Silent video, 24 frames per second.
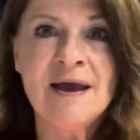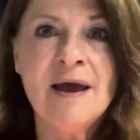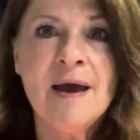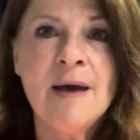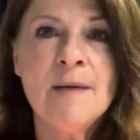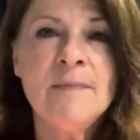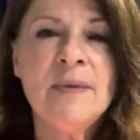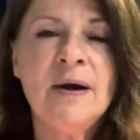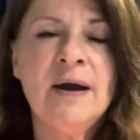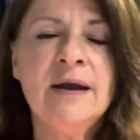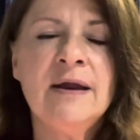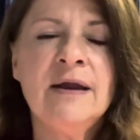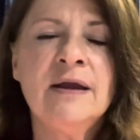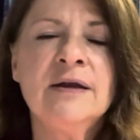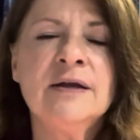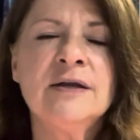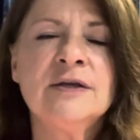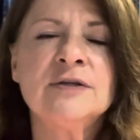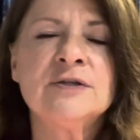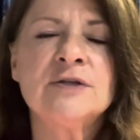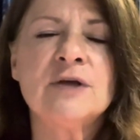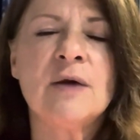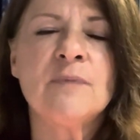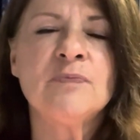but it
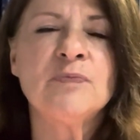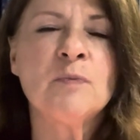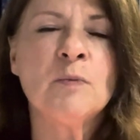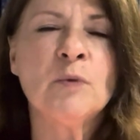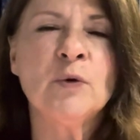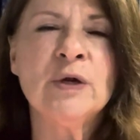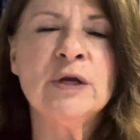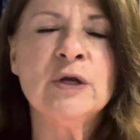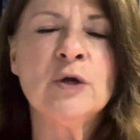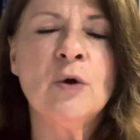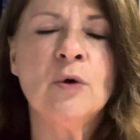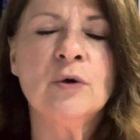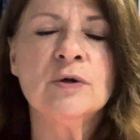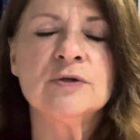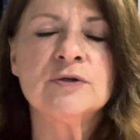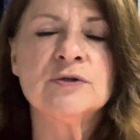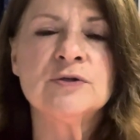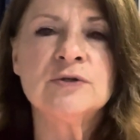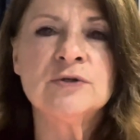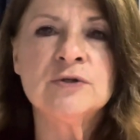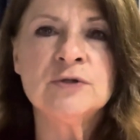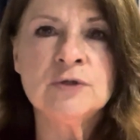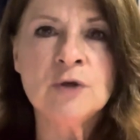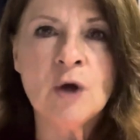is, Marine Corps is
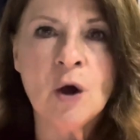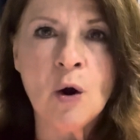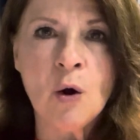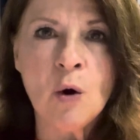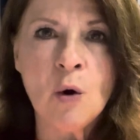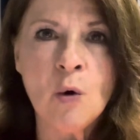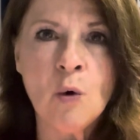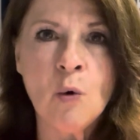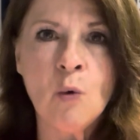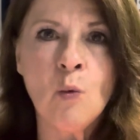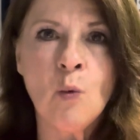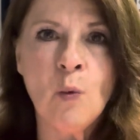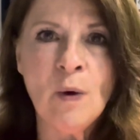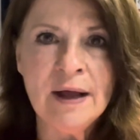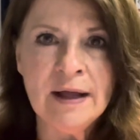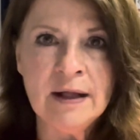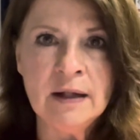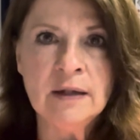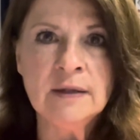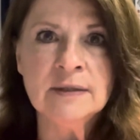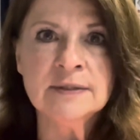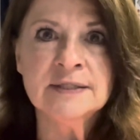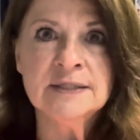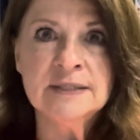so
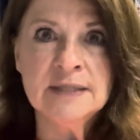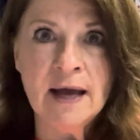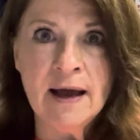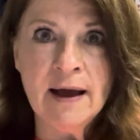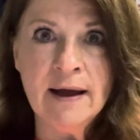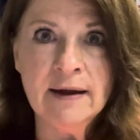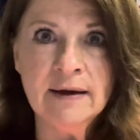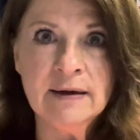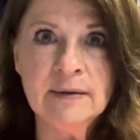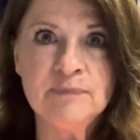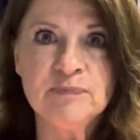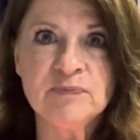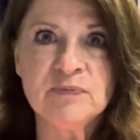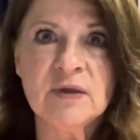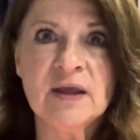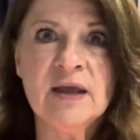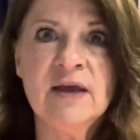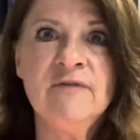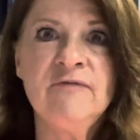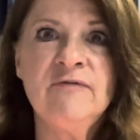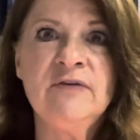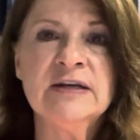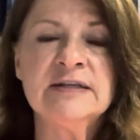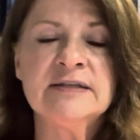well done.
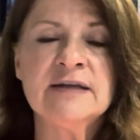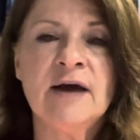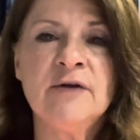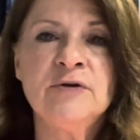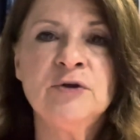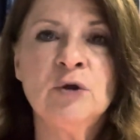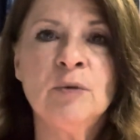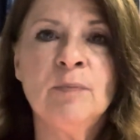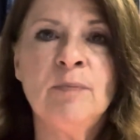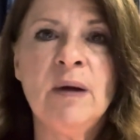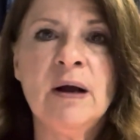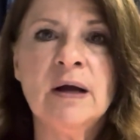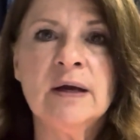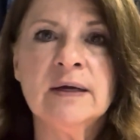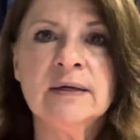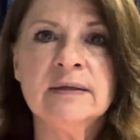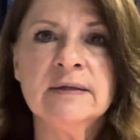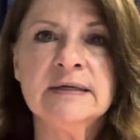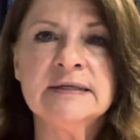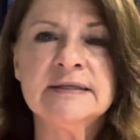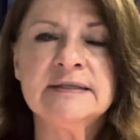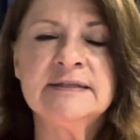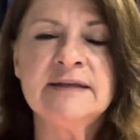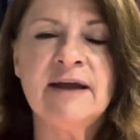If it's on your bucket
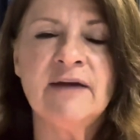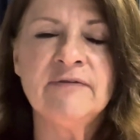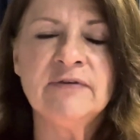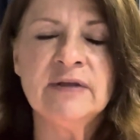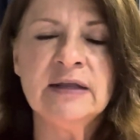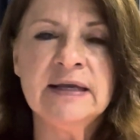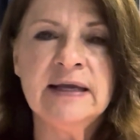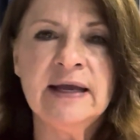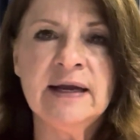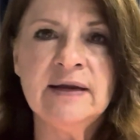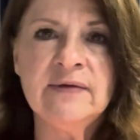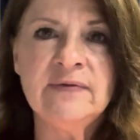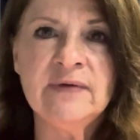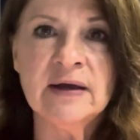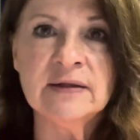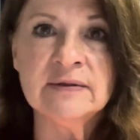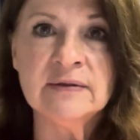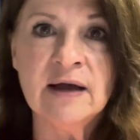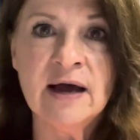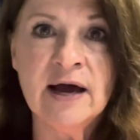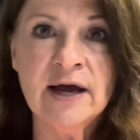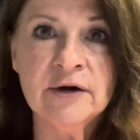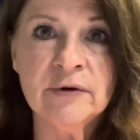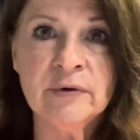list, definitely get in that
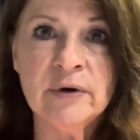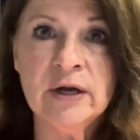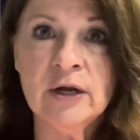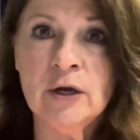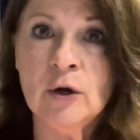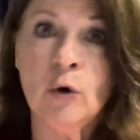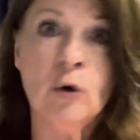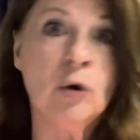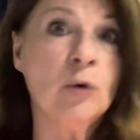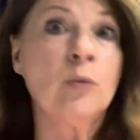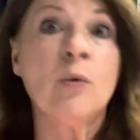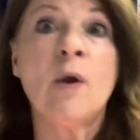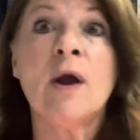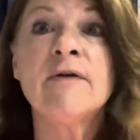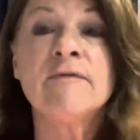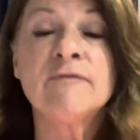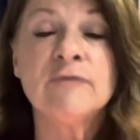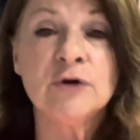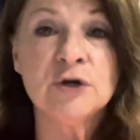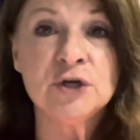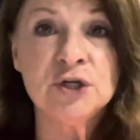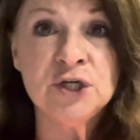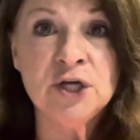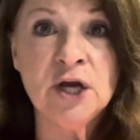lottery or run
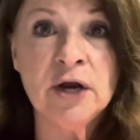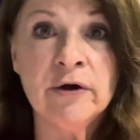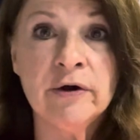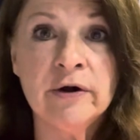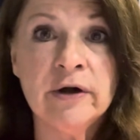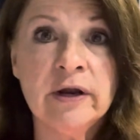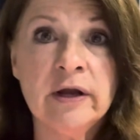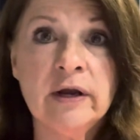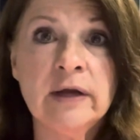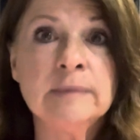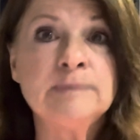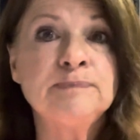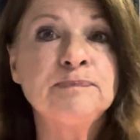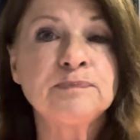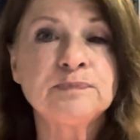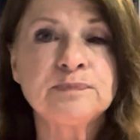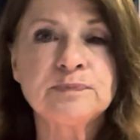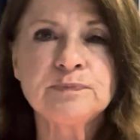for charity.